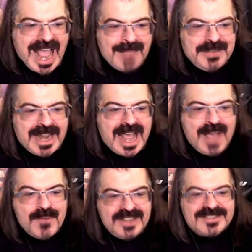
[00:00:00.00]
I mean, I
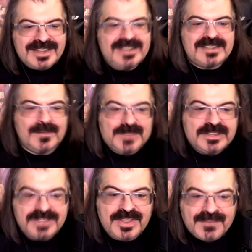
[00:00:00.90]
want to say
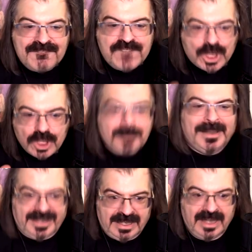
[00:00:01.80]
something to the
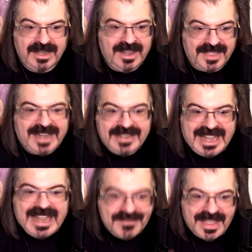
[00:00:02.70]
vermin that
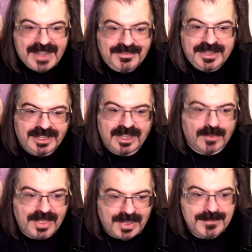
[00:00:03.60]
gave that video
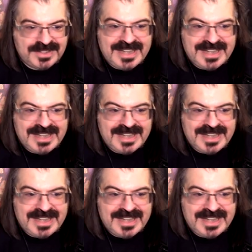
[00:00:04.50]
a thumbs